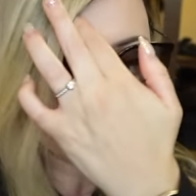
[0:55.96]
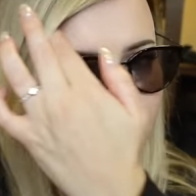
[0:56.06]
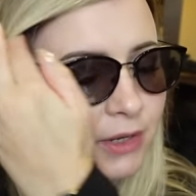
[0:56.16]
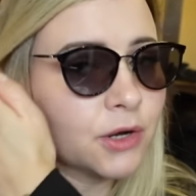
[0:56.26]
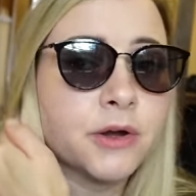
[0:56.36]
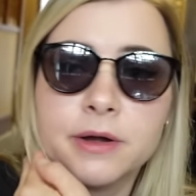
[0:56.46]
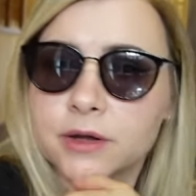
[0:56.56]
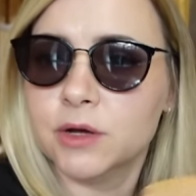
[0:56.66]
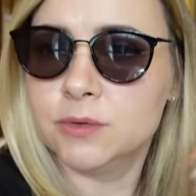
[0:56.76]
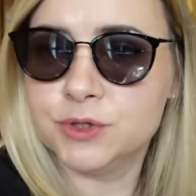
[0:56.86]
my current
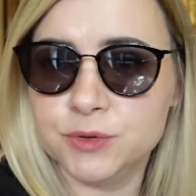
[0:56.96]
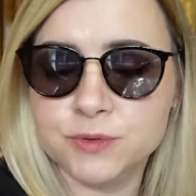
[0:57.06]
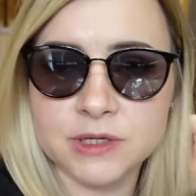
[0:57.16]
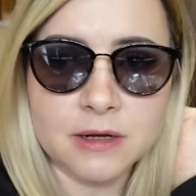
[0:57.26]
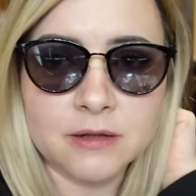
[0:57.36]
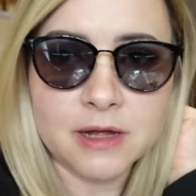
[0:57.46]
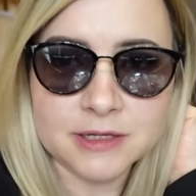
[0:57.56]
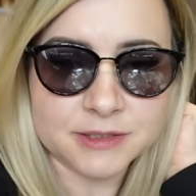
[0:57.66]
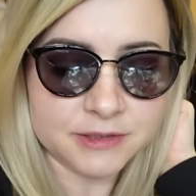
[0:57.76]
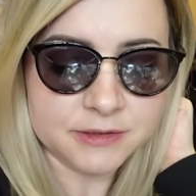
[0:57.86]
go-to
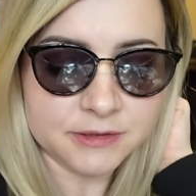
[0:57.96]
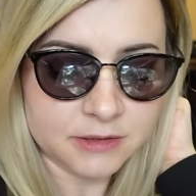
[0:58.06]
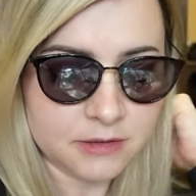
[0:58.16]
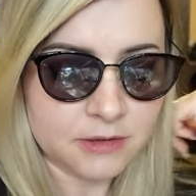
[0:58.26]
sunglasses.